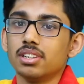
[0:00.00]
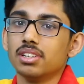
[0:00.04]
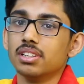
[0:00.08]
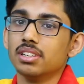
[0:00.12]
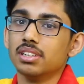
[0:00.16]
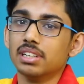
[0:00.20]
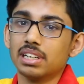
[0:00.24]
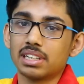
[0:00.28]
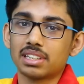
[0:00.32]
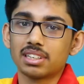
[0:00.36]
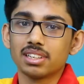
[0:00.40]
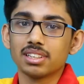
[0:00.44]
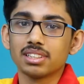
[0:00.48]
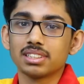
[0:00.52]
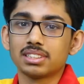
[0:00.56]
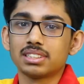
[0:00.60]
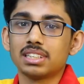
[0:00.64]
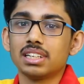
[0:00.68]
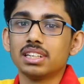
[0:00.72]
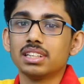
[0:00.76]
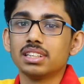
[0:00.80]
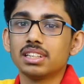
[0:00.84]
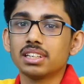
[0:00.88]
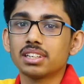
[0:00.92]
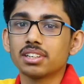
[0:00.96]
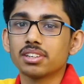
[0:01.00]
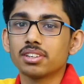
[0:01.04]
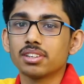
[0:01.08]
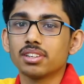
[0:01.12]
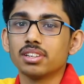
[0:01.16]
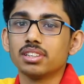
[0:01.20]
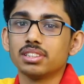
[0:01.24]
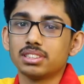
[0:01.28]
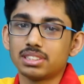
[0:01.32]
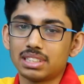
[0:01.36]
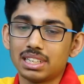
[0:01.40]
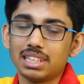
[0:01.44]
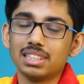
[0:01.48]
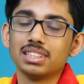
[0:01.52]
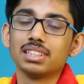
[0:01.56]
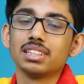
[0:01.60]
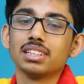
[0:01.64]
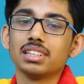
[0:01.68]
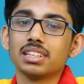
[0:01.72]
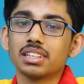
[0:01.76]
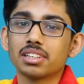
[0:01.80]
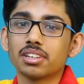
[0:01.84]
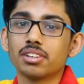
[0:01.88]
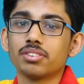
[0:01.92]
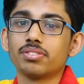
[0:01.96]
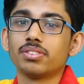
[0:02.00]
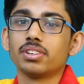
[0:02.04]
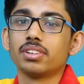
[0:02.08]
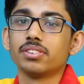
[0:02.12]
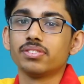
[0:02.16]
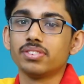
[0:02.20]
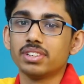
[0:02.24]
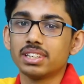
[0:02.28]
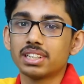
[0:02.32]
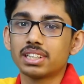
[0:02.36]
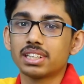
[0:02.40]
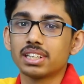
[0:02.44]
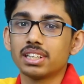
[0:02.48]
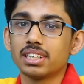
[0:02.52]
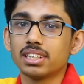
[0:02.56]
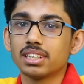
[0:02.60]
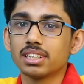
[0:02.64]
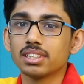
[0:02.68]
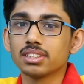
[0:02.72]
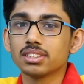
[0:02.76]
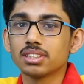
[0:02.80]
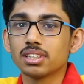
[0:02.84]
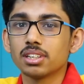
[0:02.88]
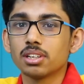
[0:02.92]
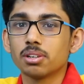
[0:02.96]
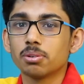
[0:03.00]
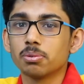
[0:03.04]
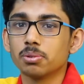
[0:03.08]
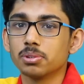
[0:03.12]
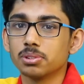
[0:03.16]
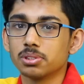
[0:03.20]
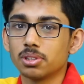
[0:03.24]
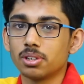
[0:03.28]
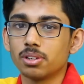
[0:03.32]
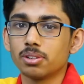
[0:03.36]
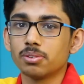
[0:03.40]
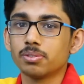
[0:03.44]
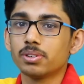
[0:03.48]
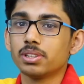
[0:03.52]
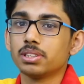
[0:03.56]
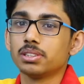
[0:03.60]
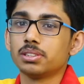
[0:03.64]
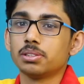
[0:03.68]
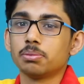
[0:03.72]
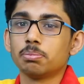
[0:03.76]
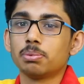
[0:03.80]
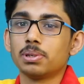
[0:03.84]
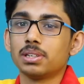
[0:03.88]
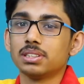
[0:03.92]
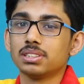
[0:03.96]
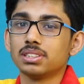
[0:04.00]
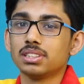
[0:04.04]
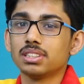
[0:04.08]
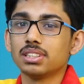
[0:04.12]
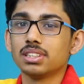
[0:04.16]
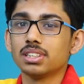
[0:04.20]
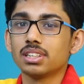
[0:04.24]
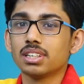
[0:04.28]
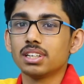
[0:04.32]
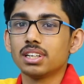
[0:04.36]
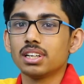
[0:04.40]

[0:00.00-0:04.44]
Regular strengthening of our weak areas was always present.